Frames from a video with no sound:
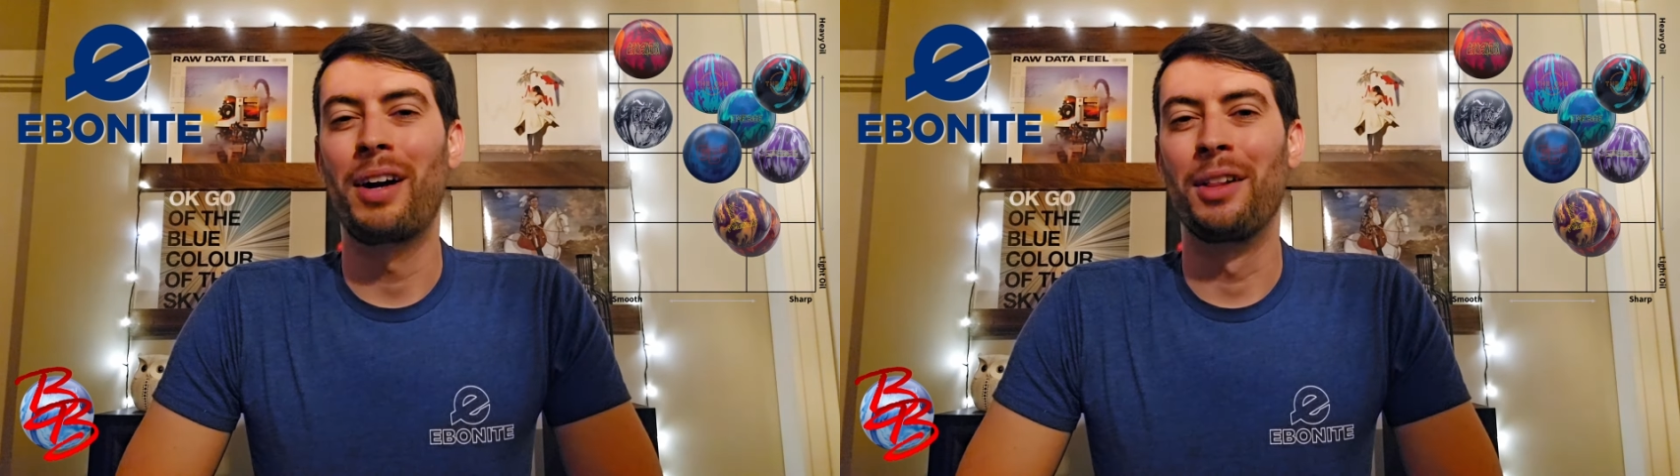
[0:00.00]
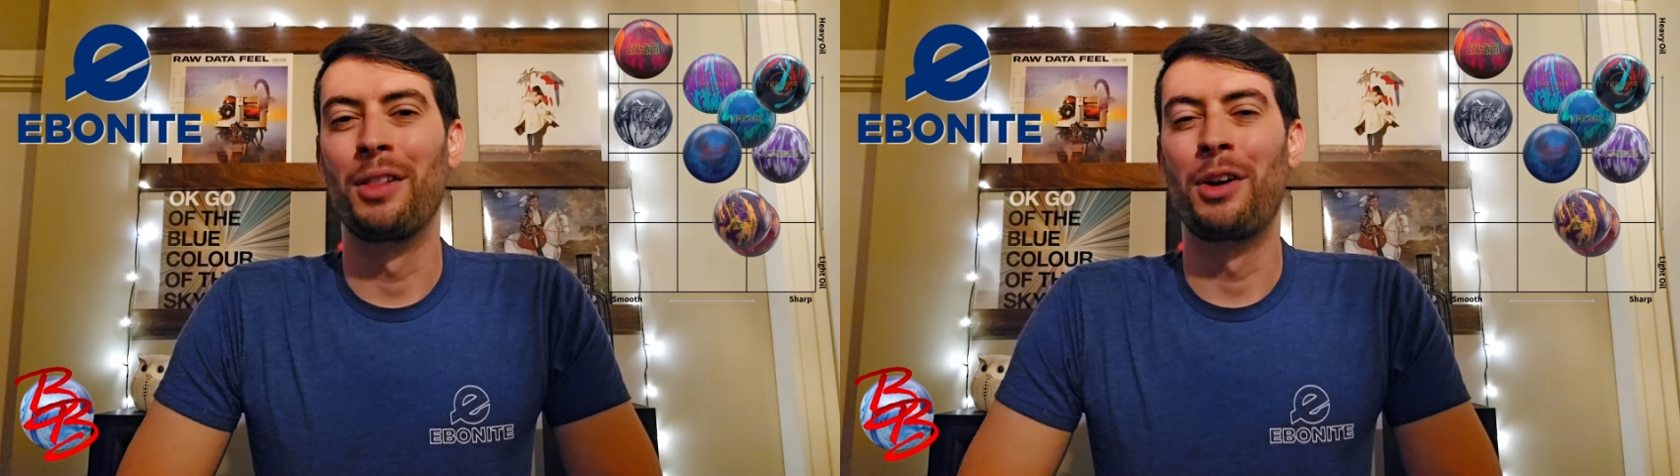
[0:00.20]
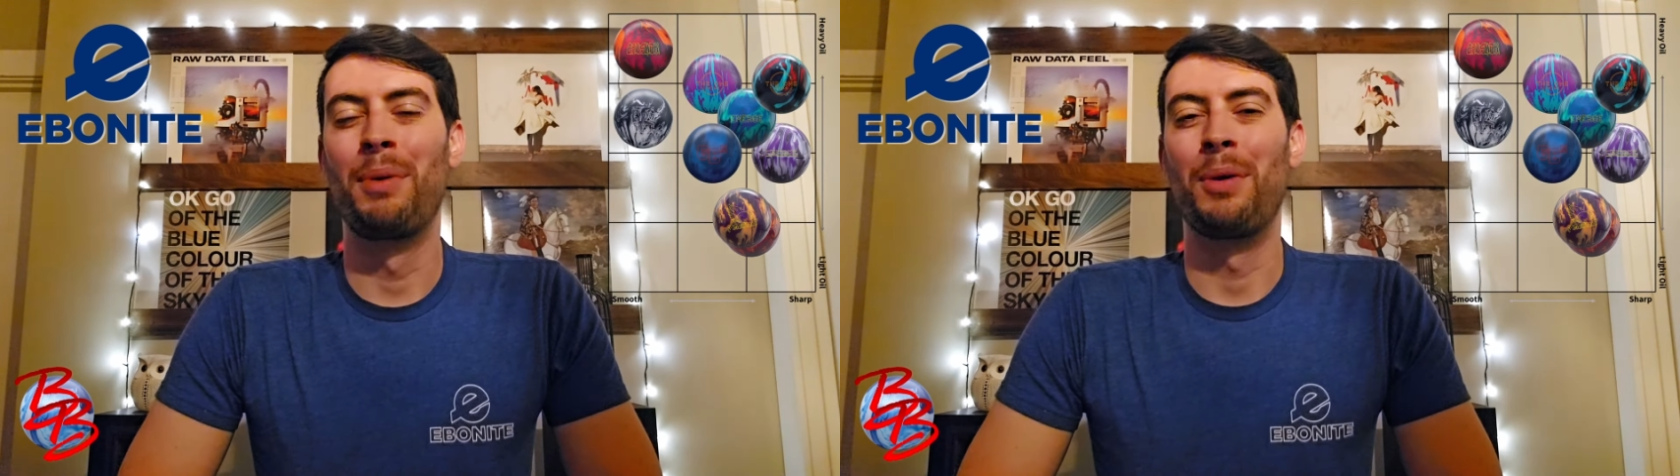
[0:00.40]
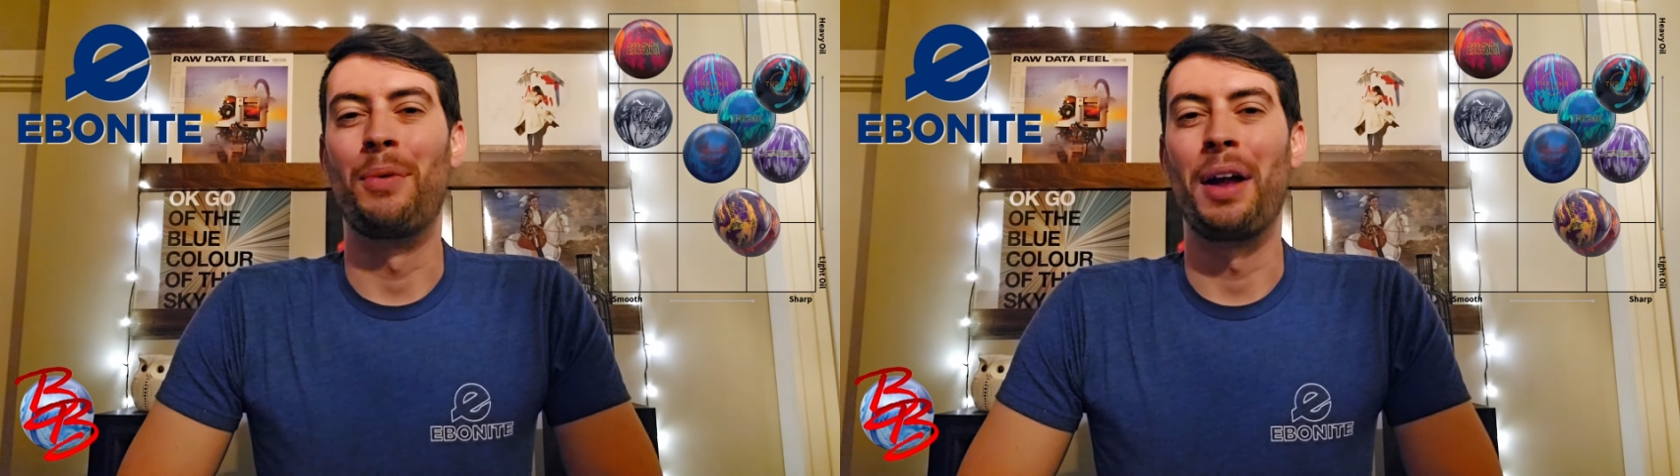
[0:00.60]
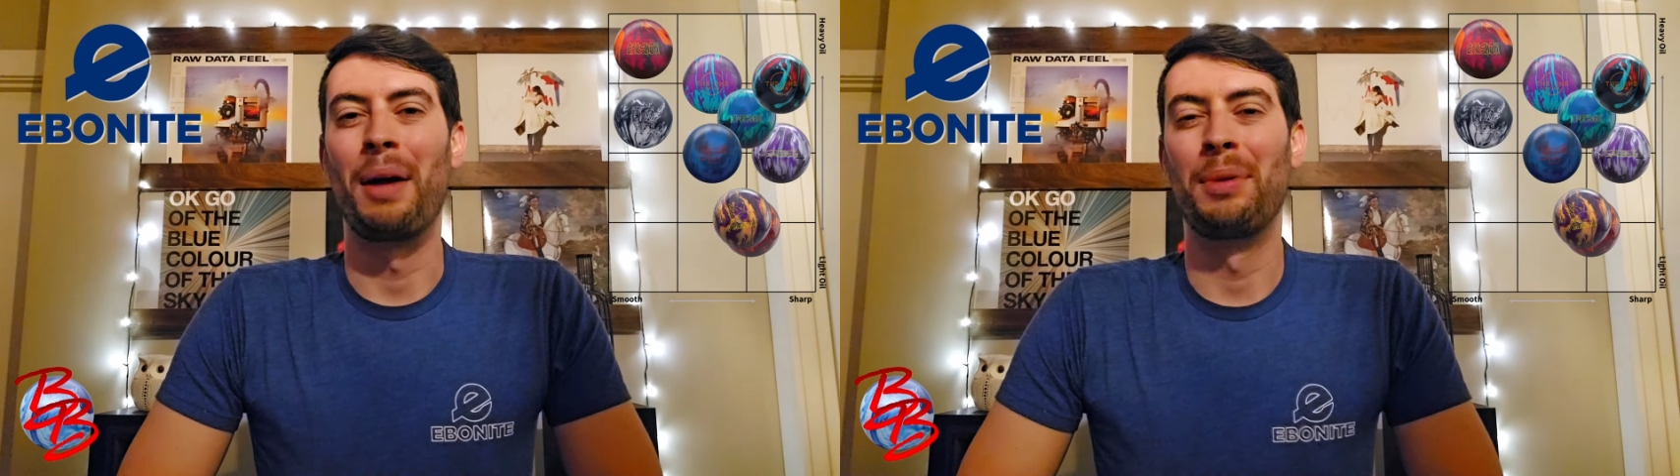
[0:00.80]
and a little bit
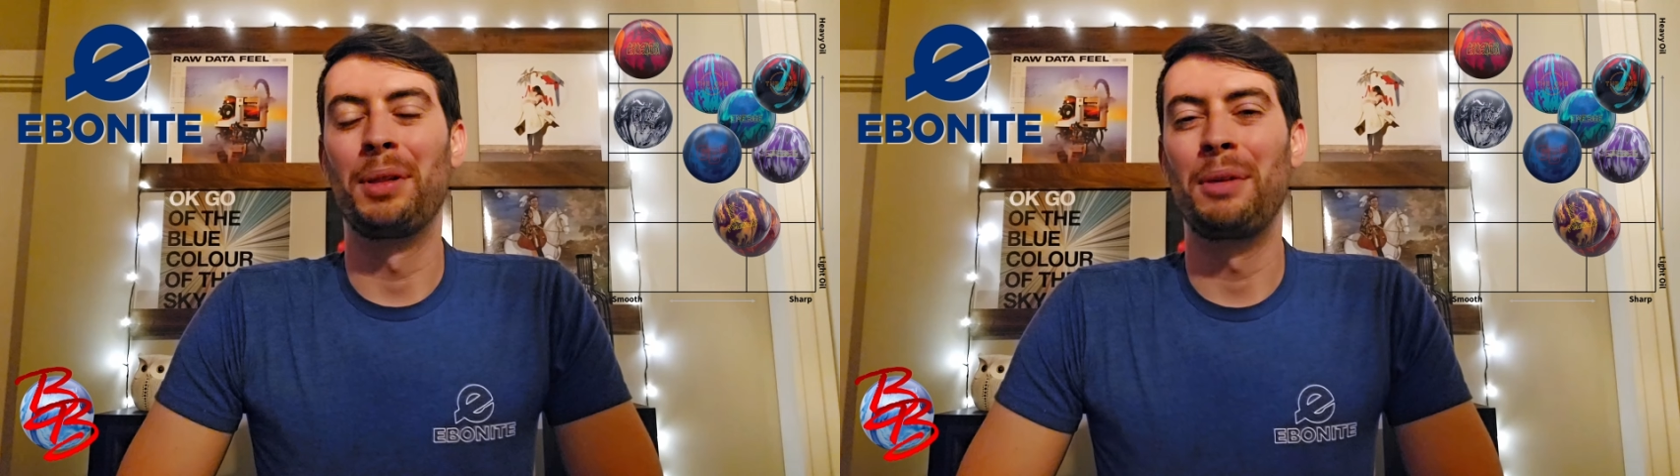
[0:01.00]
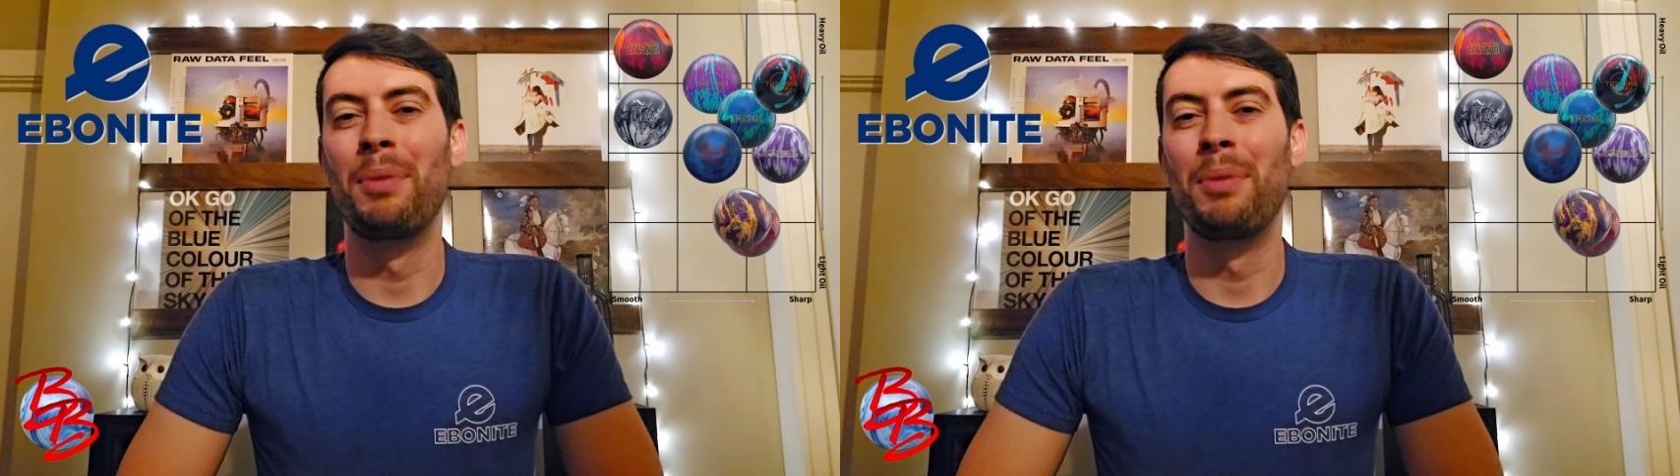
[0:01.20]
rambly,